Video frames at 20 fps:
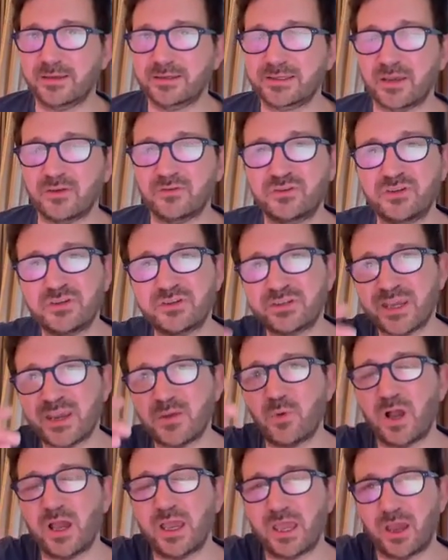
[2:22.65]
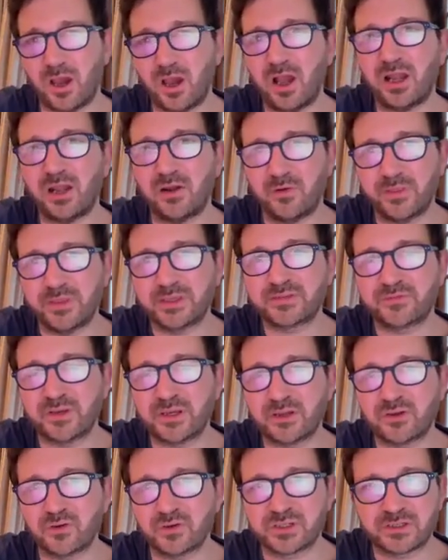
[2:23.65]
So do you see why earlier in this
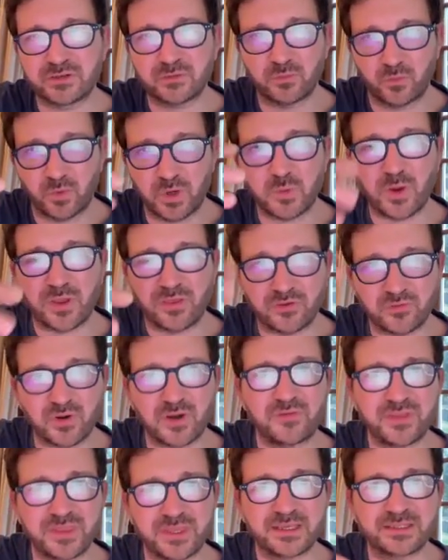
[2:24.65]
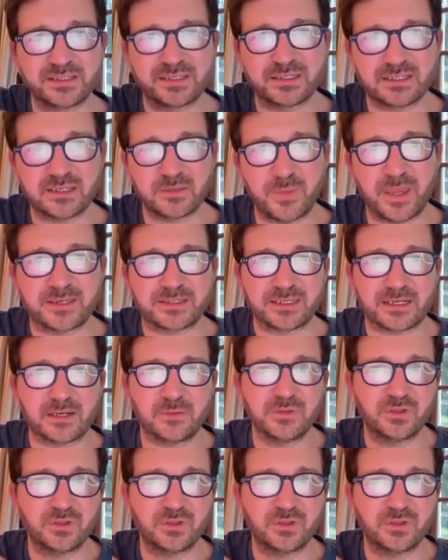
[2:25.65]
video, of course, we went through everything systematically?